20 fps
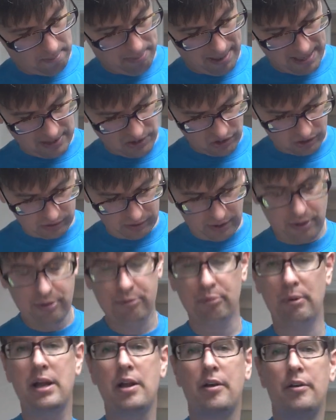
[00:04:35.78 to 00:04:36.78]
basically
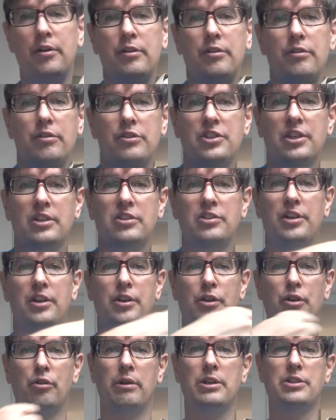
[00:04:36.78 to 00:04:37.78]
360
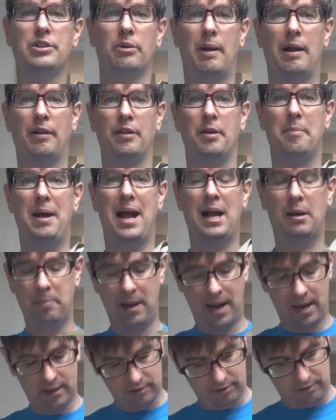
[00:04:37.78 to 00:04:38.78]
degrees around the
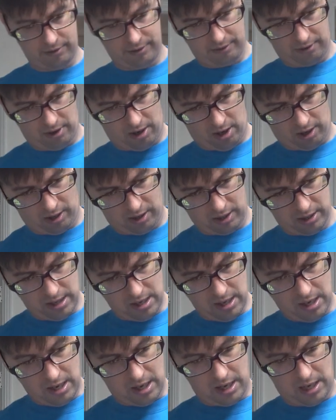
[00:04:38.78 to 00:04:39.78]
backpack. There are
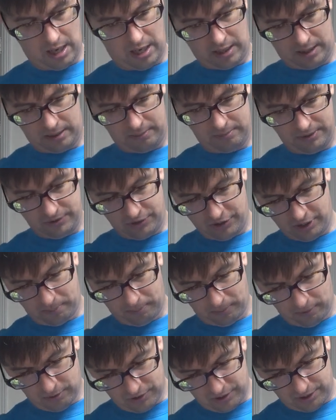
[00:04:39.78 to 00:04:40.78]

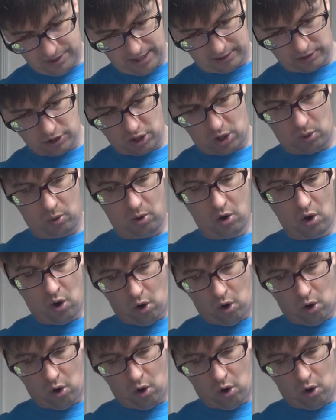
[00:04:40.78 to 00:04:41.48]
zippers that go